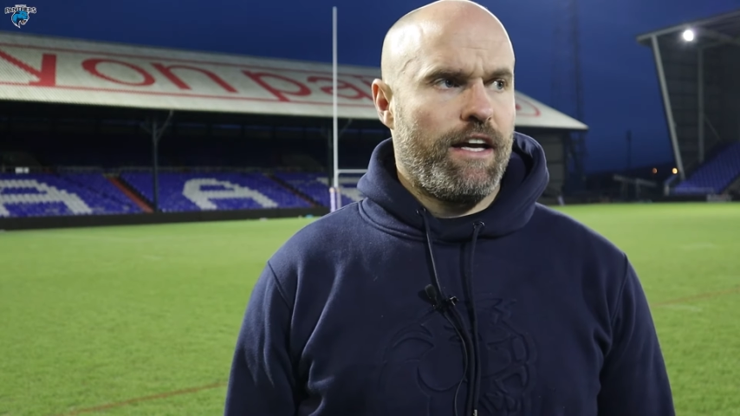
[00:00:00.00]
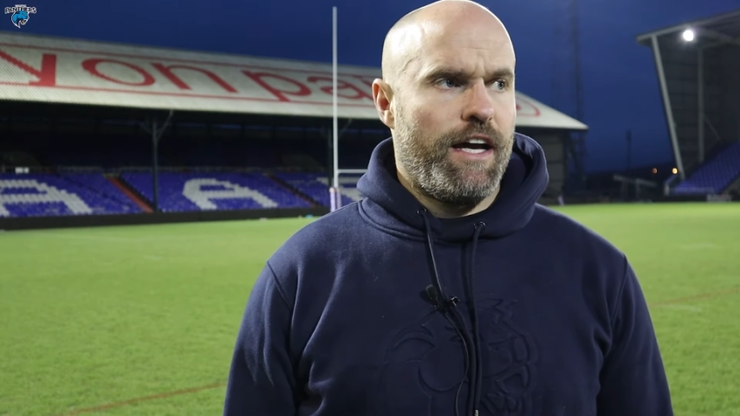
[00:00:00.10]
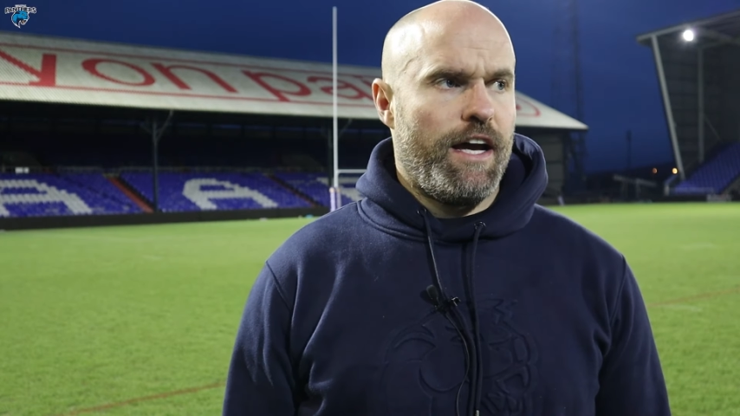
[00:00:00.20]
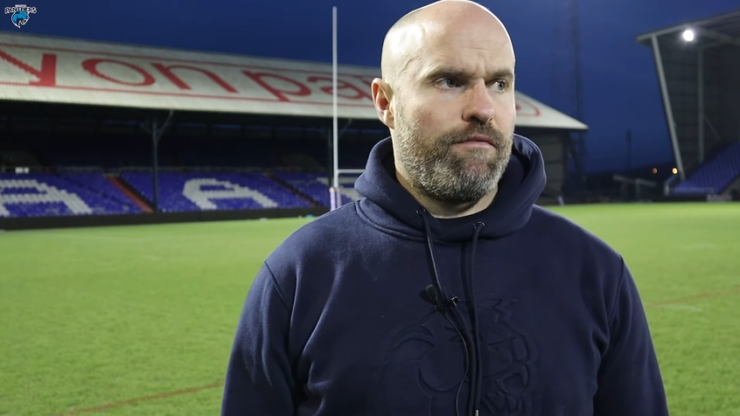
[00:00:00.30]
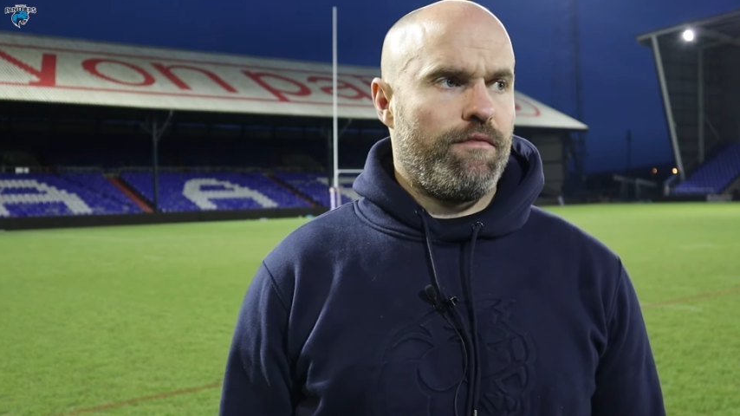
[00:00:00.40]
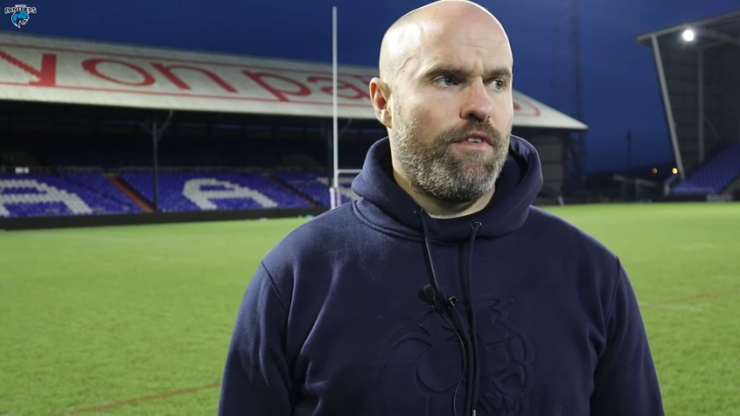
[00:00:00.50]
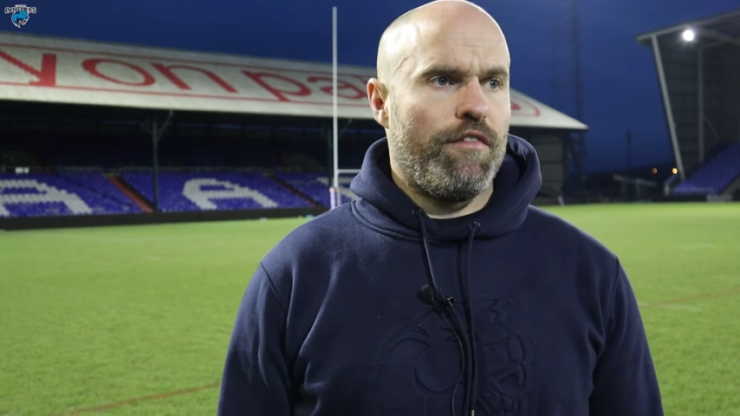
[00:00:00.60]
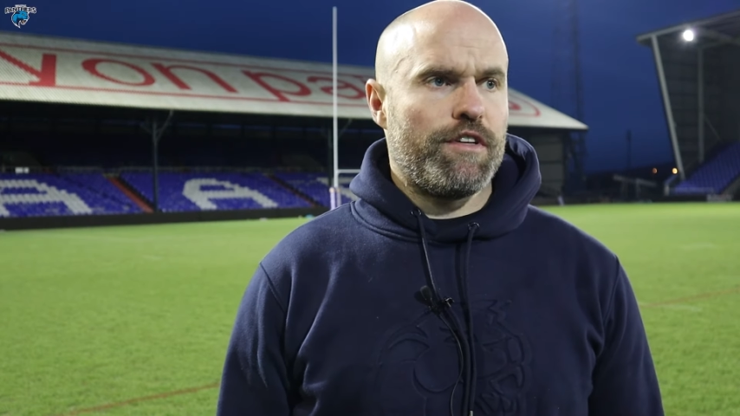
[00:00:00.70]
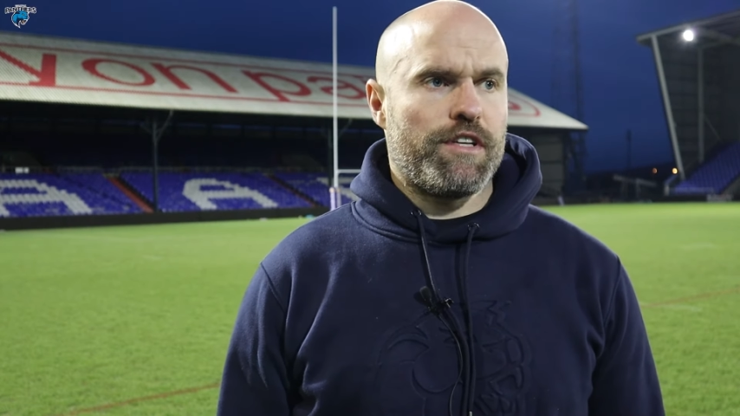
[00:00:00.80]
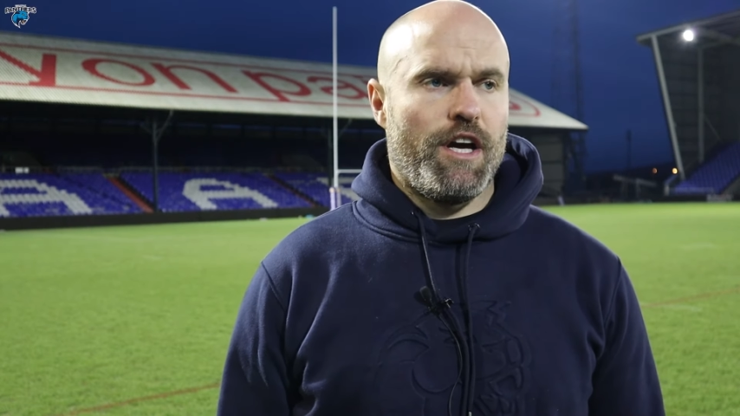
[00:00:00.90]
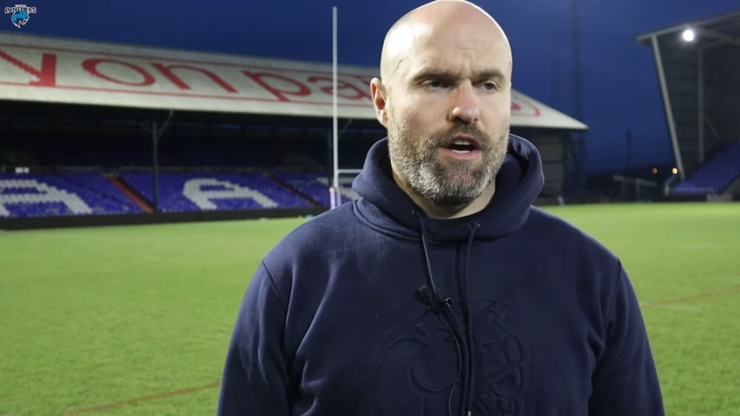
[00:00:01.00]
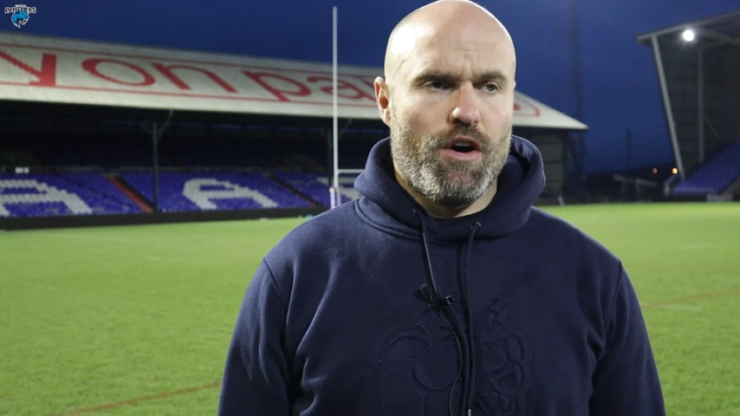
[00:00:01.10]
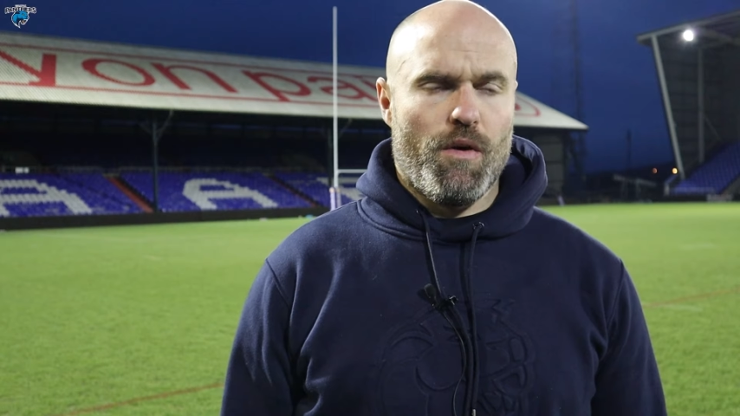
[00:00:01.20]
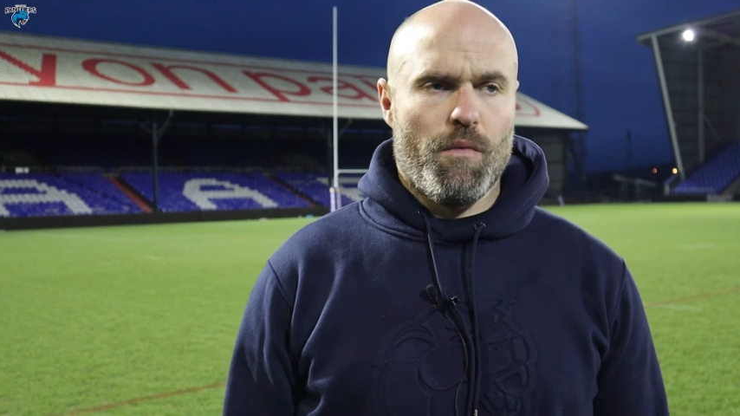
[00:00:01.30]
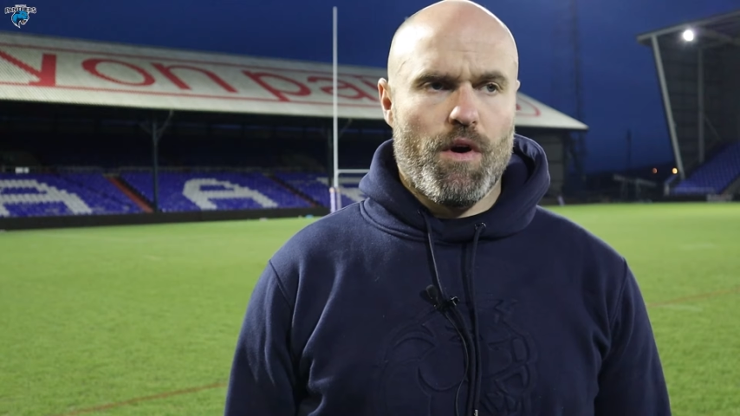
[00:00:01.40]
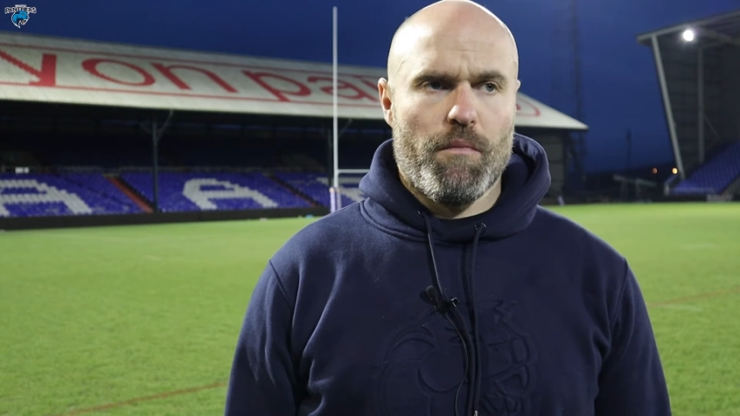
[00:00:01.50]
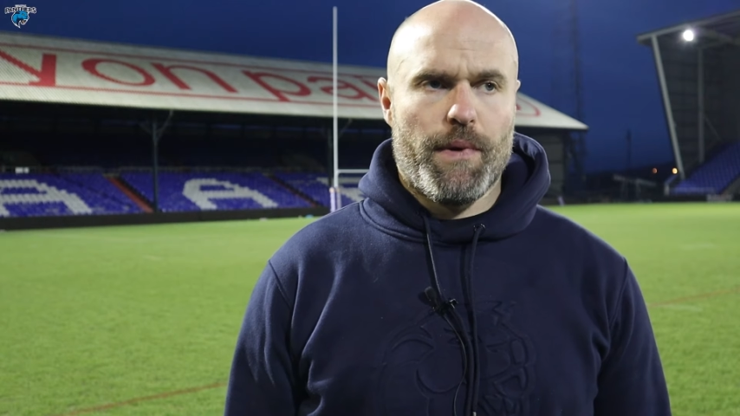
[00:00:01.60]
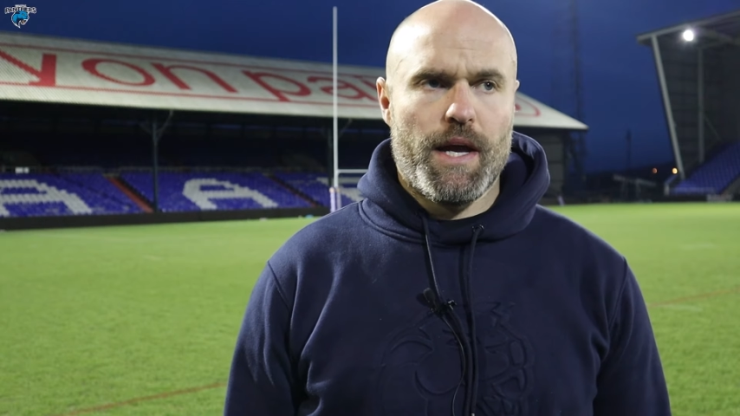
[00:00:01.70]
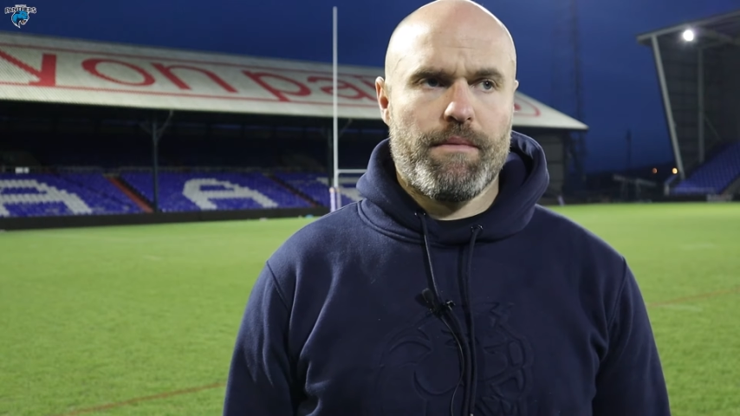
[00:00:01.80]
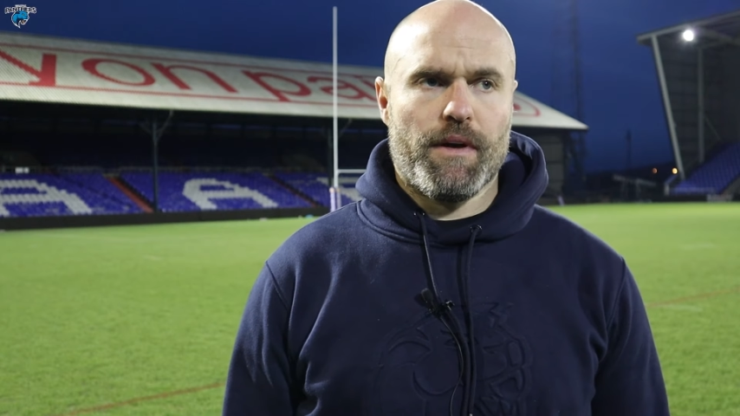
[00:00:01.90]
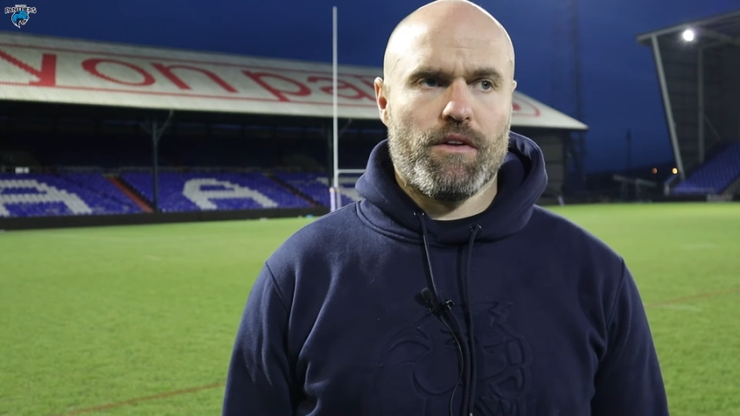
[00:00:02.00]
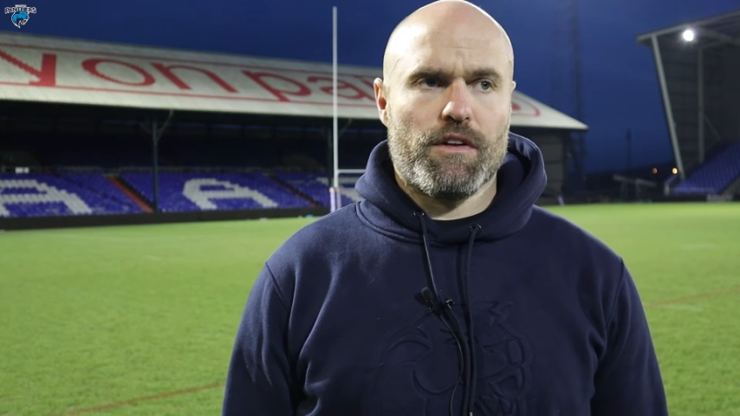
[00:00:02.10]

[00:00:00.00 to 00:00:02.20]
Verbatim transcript: Um, obviously, uh, on, on, paper,